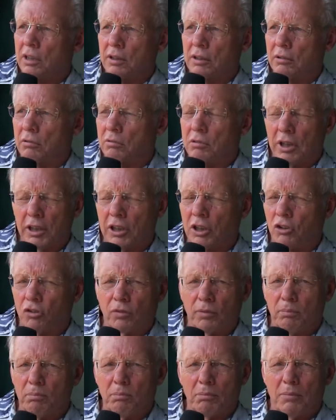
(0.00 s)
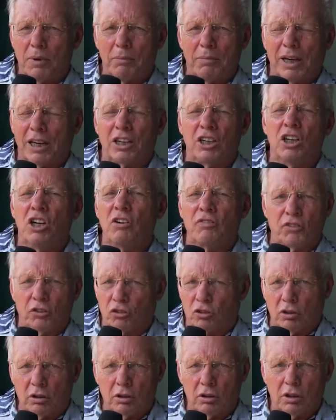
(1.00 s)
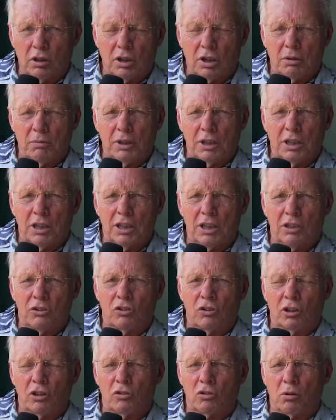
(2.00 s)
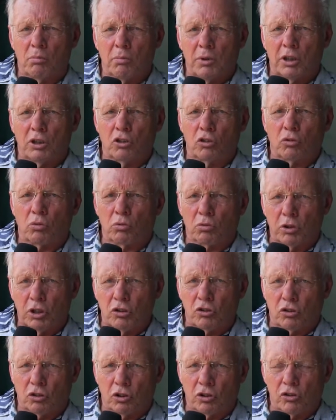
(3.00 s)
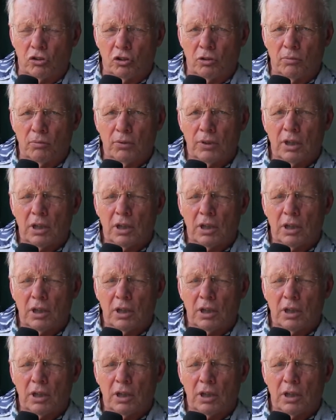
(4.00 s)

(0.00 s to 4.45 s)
The writing's magnificent. I mean, he's a tremendous researcher.